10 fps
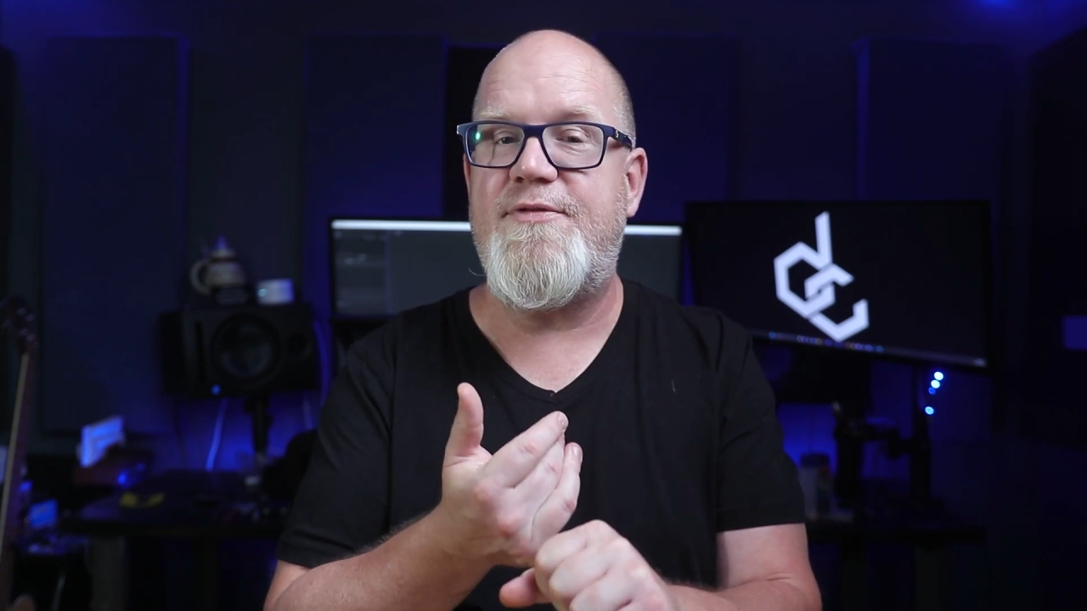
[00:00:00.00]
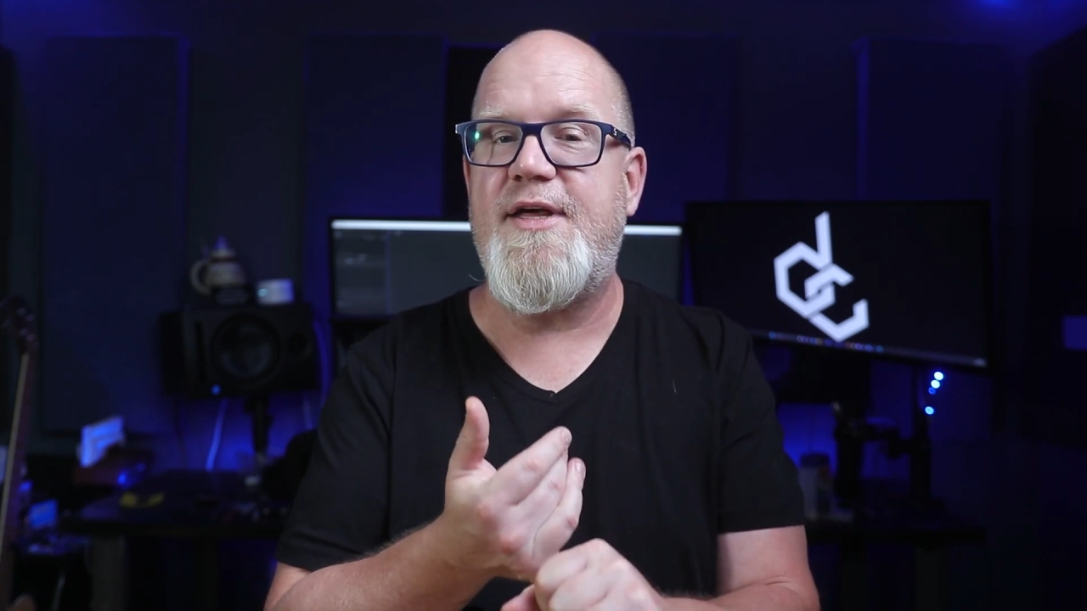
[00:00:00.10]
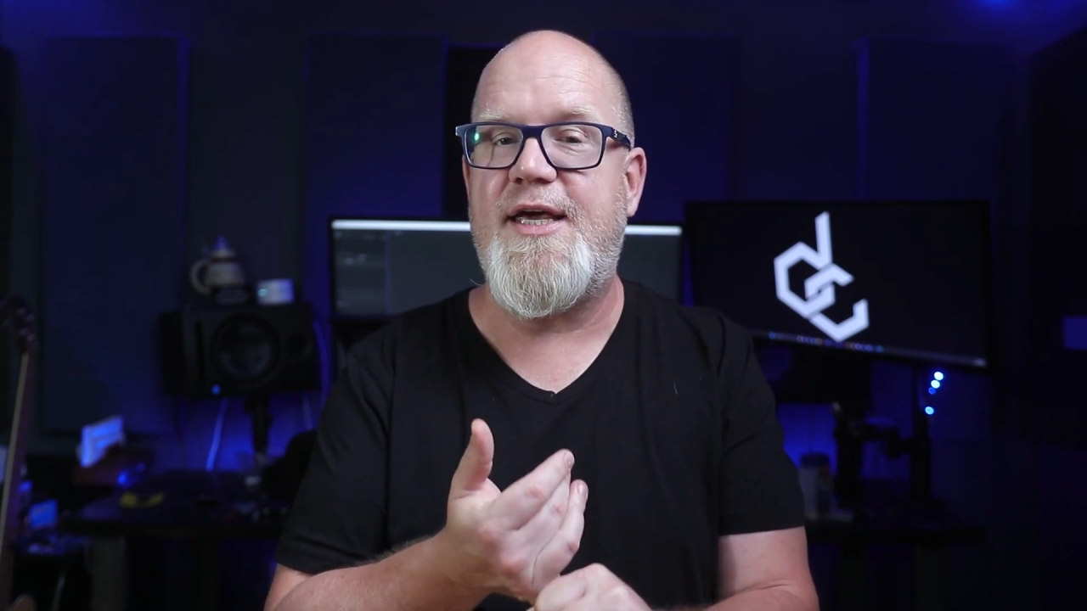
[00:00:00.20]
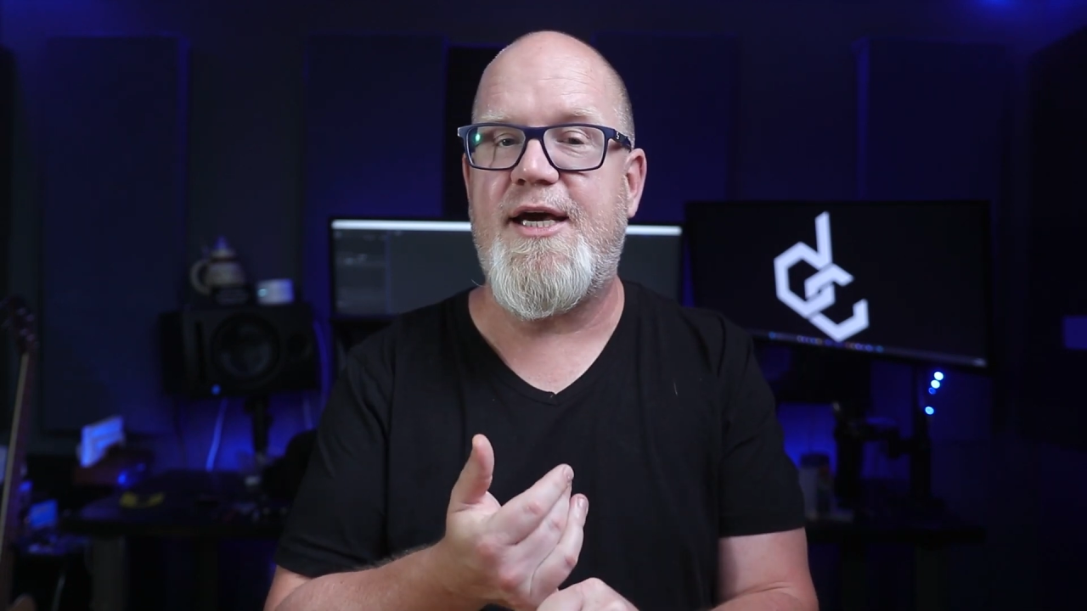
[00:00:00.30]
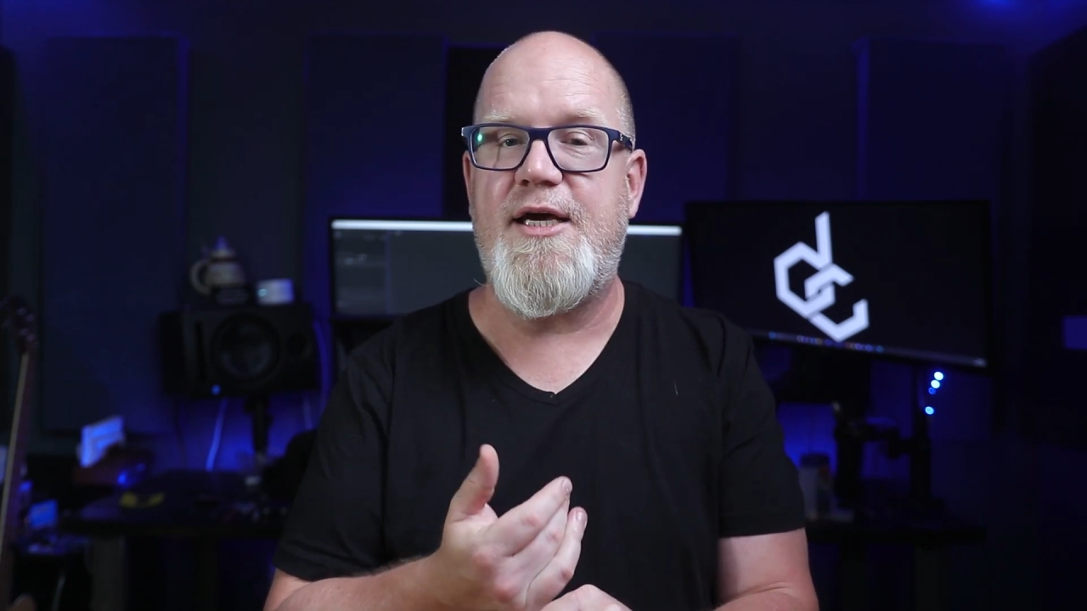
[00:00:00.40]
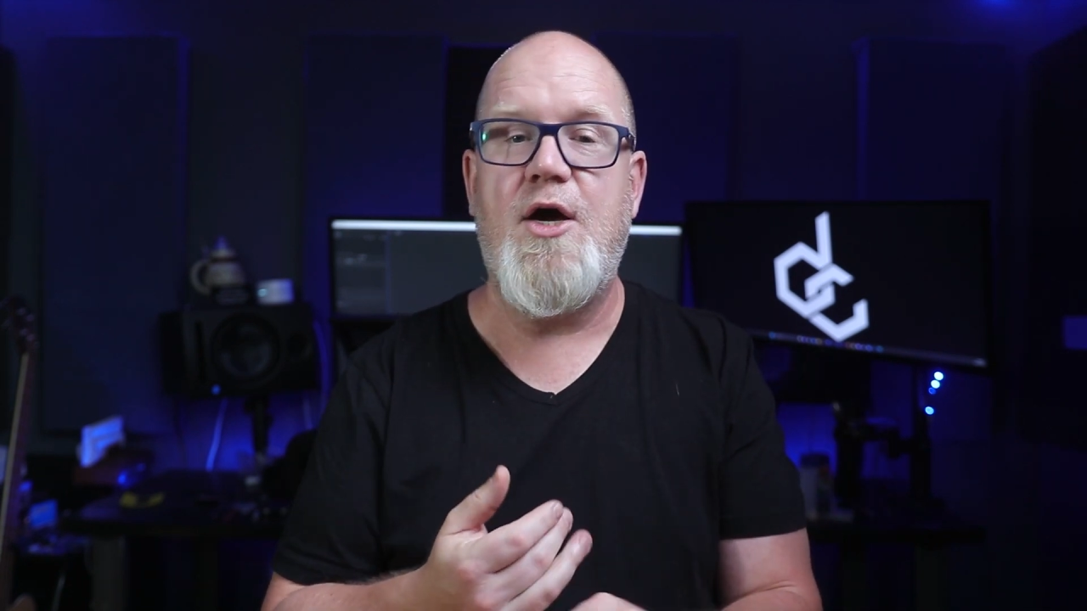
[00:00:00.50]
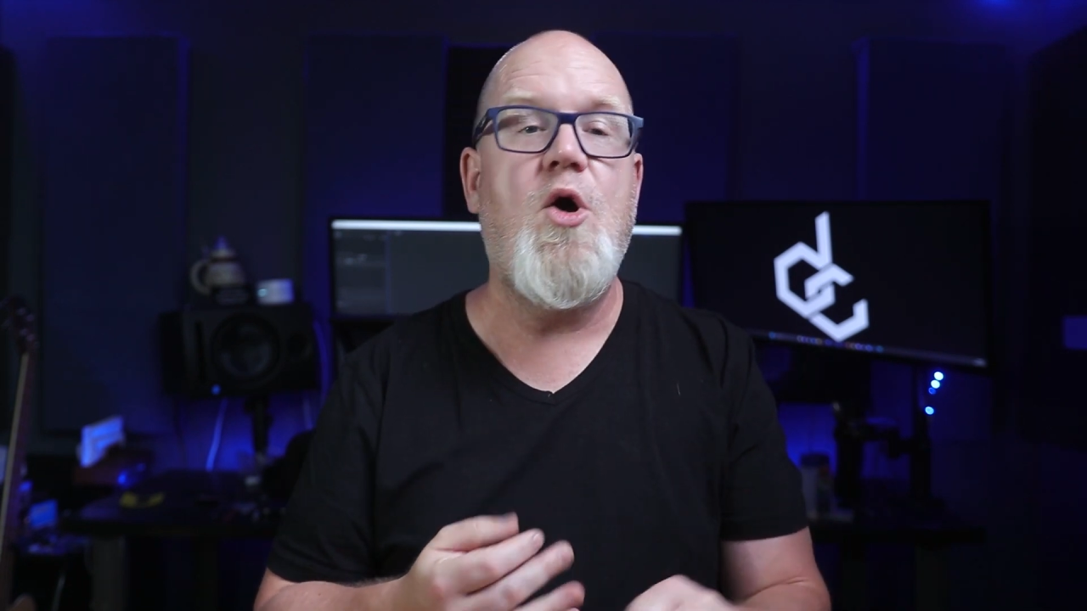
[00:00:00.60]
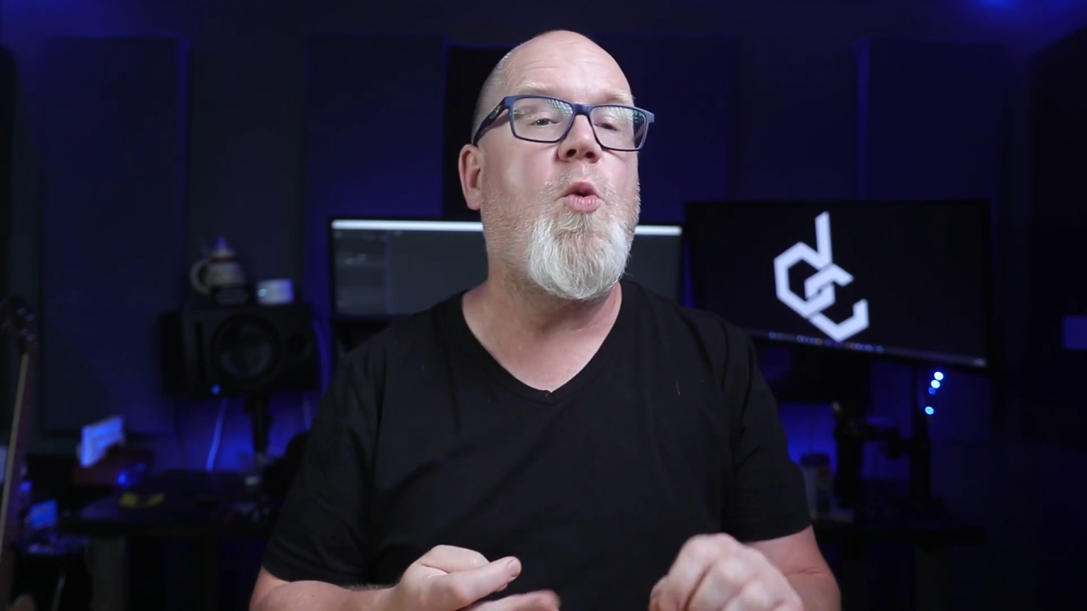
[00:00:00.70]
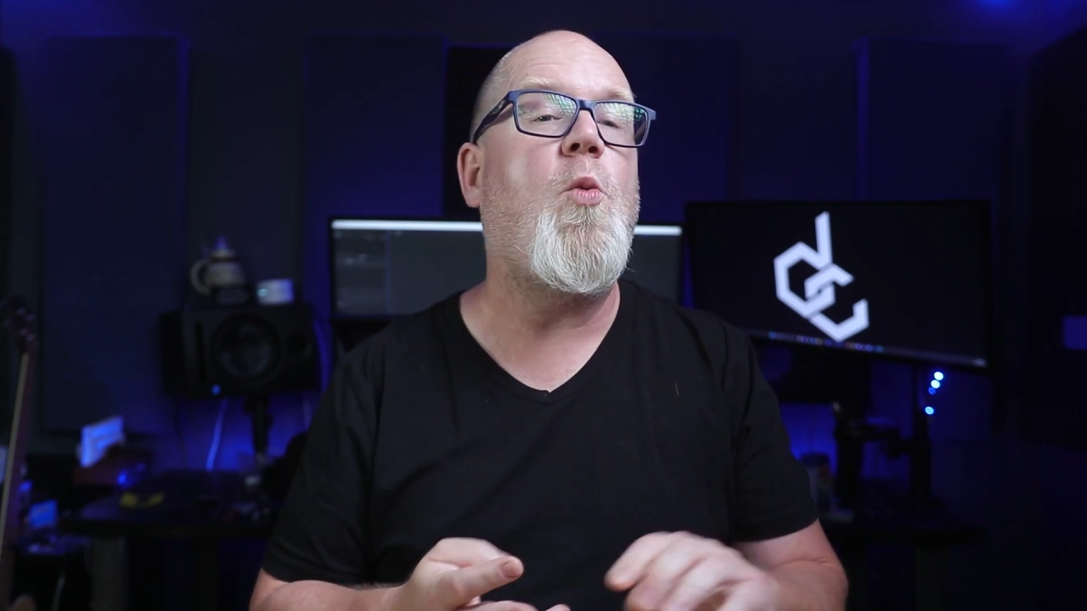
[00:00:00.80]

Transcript: for the kick,